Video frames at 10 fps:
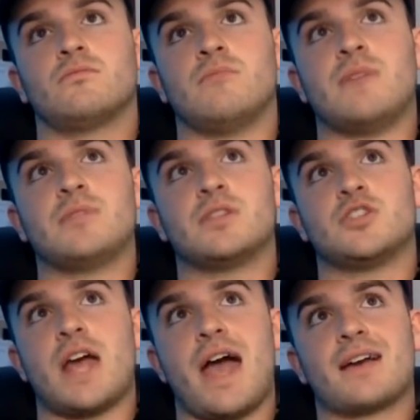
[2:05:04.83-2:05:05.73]
Maybe the
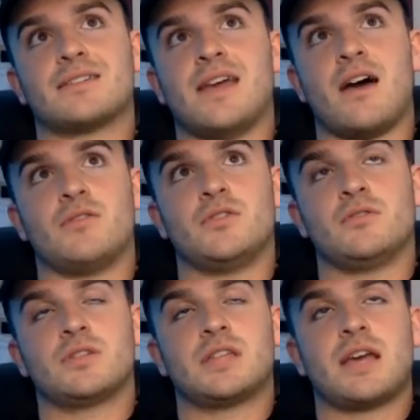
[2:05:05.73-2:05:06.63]
Jags now, dude, because they